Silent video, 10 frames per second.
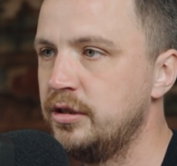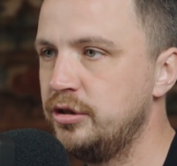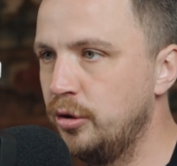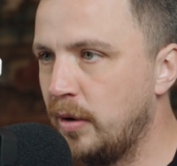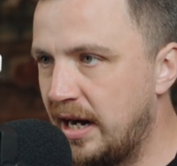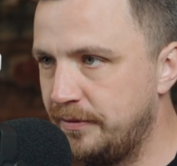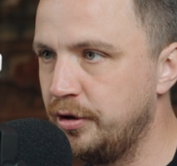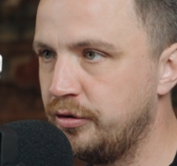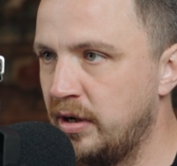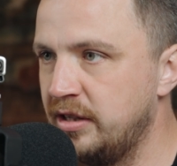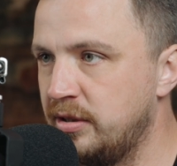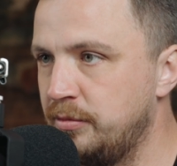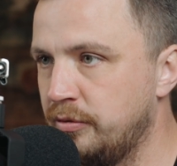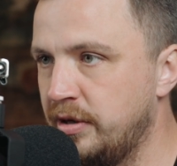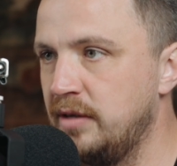You'll have those
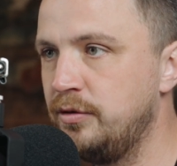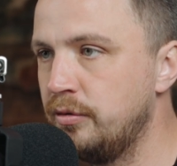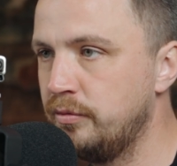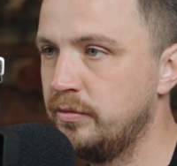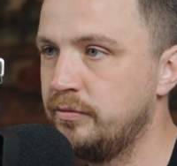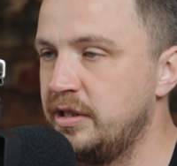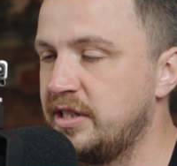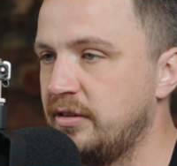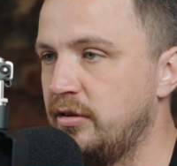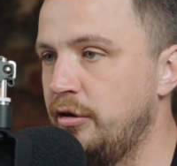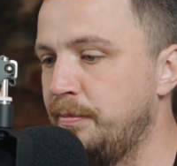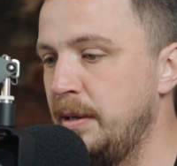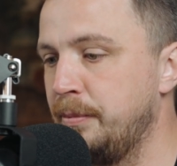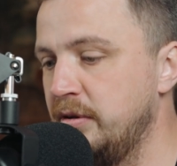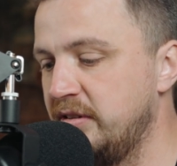relationships already. If you reach out to those
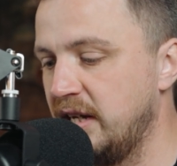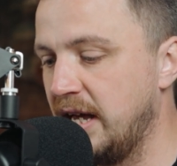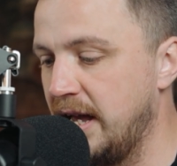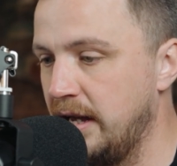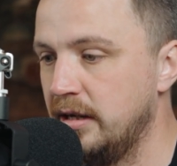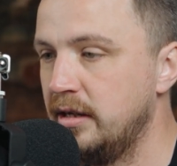people and say, hey,